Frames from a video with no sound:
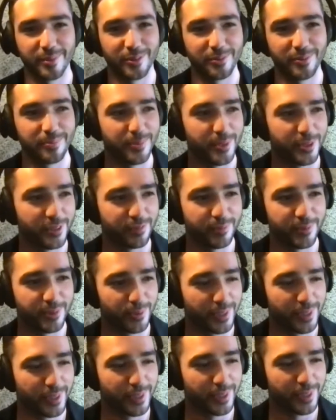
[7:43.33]
or movement,
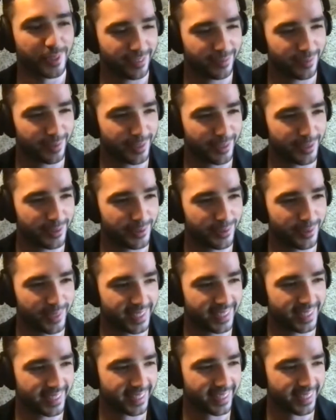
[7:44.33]
or whatever you kind of want to
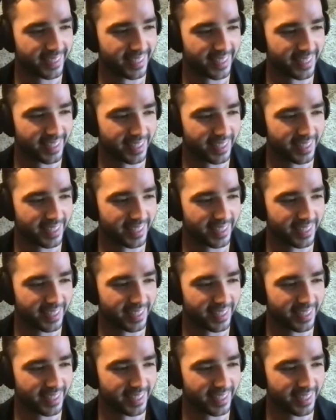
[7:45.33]
call it,